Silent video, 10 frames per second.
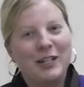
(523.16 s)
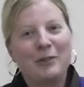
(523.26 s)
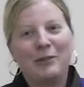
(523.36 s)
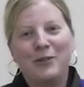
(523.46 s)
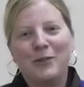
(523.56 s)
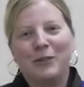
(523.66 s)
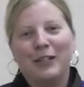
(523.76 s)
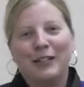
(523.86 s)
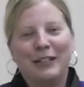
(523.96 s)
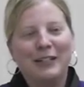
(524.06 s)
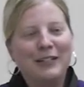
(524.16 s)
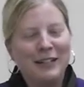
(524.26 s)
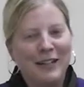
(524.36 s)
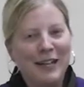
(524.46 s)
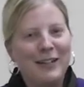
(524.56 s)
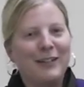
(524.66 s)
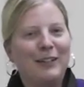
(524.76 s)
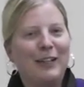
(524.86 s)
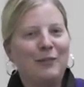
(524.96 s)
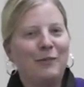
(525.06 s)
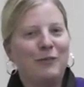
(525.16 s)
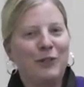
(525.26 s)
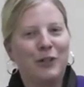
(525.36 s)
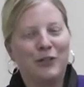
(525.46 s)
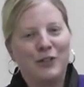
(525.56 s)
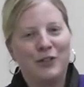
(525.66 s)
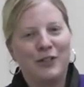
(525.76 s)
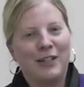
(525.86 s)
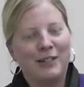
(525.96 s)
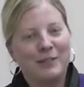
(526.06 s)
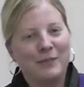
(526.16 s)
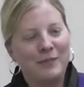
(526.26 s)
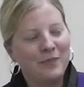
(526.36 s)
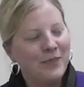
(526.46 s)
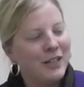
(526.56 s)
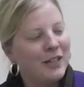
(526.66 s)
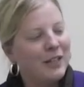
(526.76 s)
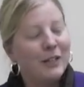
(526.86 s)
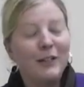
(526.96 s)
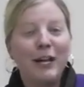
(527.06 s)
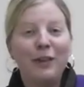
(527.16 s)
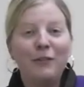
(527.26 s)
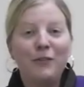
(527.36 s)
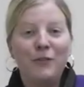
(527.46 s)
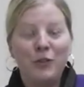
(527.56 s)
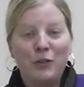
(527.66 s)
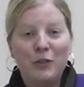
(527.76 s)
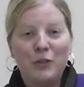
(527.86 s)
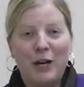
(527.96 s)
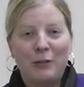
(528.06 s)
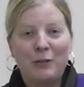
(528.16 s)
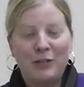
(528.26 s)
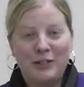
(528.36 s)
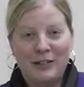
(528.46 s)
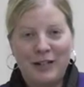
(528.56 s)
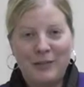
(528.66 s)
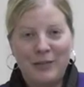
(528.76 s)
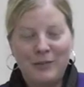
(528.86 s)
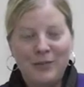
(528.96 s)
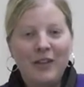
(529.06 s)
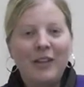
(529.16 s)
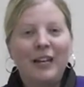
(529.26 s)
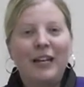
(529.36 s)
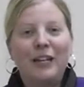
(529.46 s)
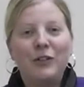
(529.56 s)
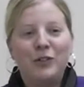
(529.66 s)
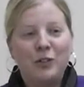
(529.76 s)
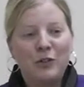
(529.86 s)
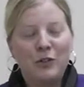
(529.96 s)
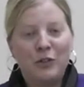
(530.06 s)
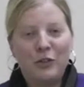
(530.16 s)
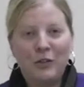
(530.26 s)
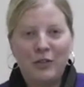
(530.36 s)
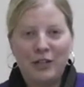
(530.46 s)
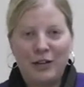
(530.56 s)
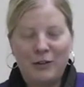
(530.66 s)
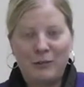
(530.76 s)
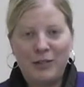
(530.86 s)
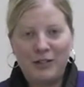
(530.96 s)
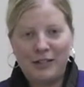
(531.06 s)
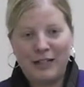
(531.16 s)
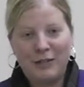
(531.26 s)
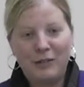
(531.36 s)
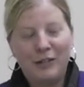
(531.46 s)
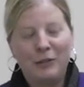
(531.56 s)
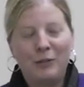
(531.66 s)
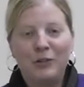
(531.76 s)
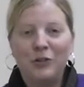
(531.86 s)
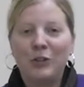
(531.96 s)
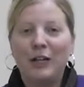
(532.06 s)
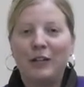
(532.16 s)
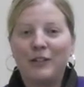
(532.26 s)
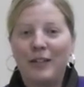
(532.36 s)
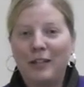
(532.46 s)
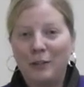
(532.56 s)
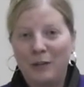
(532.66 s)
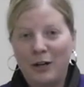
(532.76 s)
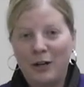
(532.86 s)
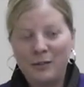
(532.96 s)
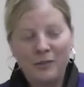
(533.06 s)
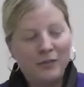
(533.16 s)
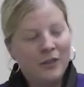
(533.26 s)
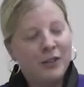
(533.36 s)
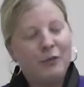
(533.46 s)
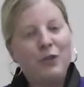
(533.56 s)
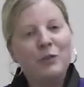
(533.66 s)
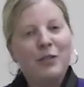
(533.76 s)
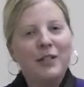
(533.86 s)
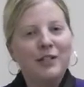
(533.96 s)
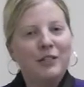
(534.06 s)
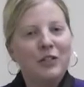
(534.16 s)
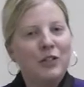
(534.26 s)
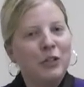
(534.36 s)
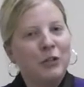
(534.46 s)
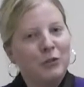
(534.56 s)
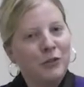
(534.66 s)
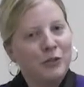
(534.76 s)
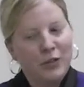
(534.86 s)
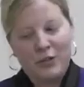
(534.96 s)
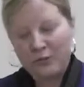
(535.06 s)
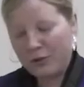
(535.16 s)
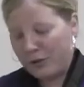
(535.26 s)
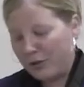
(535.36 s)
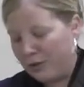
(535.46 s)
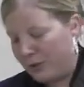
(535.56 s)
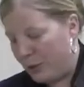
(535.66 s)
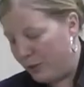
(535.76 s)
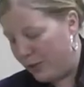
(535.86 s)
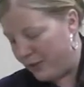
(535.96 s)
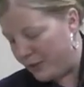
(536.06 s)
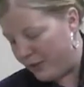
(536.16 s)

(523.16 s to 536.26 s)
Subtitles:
that up if you want to get ahead of the game before your first lesson. Now that we've showed you how to put it together and shown you the notes and how to make a sound, I'm going to show you how to take it apart, which basically should go in reverse order of when you put it